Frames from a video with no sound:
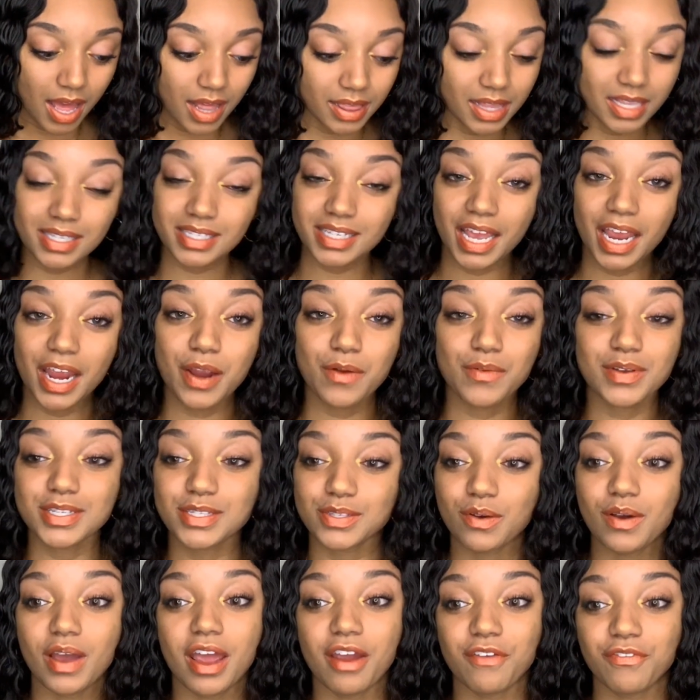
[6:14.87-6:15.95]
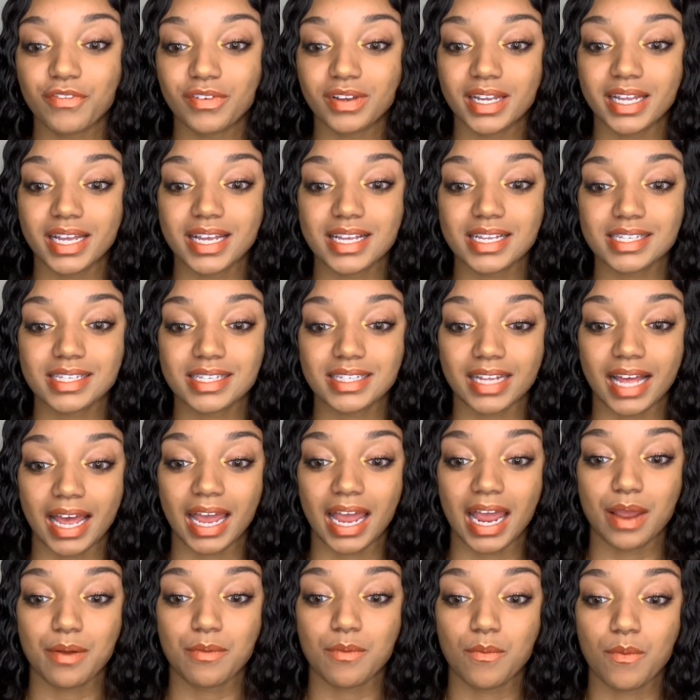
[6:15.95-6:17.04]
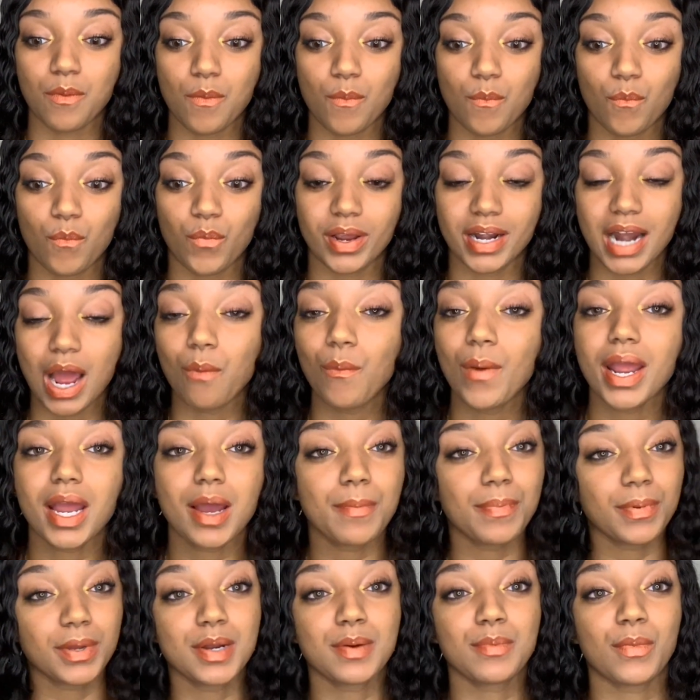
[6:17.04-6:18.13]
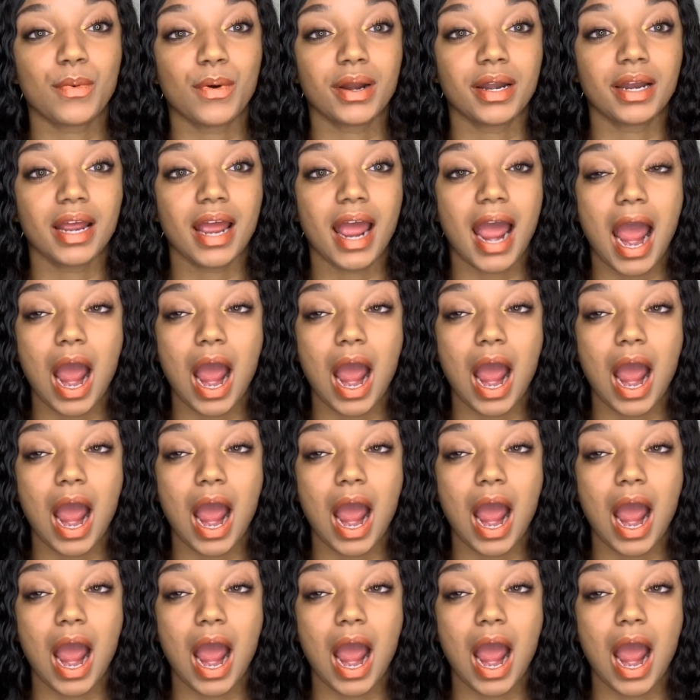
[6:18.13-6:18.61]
this hair was so effortless. Like when I wake up in the morning,